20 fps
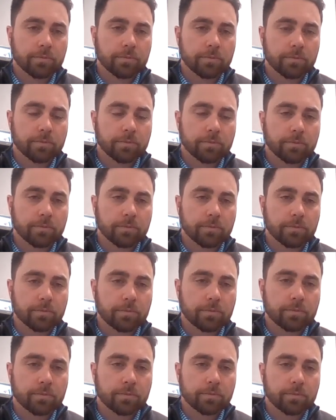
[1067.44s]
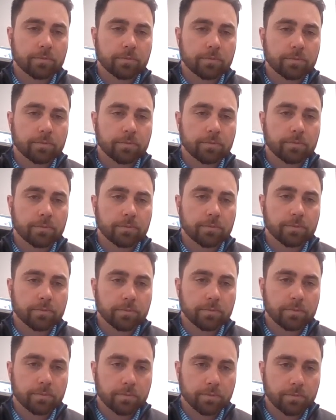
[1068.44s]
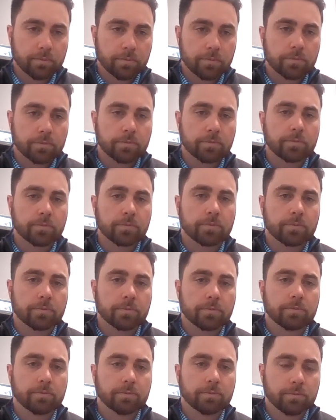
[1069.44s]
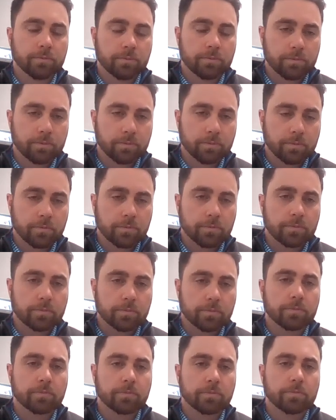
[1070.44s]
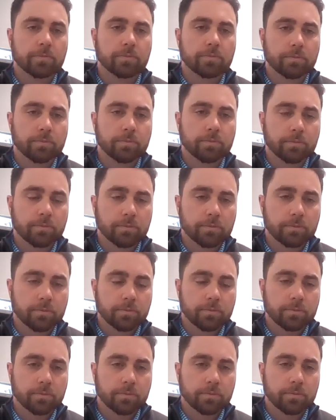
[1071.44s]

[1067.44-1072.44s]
The person shown says nothing.